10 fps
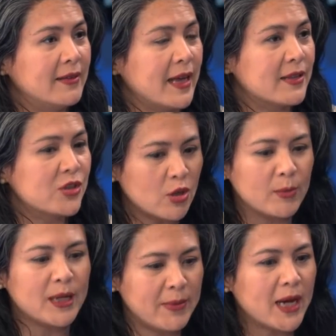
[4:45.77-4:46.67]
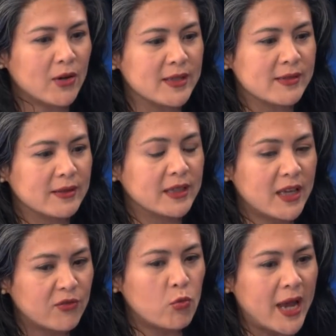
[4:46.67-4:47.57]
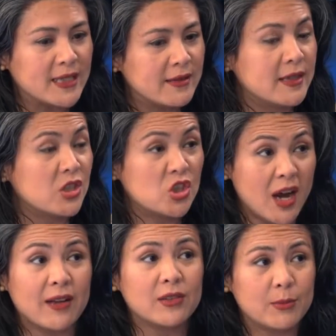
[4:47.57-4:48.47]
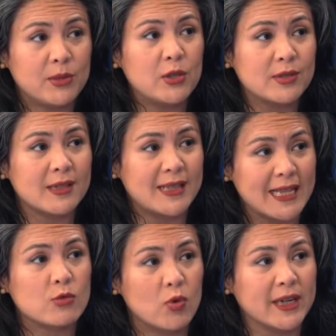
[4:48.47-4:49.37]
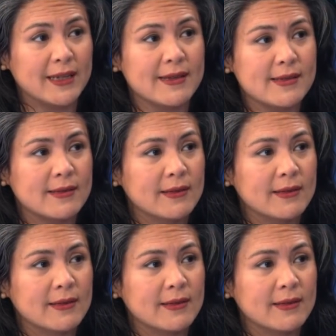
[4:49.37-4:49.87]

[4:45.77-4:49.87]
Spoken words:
that so many parents give way to this child abuse, because that's what it is.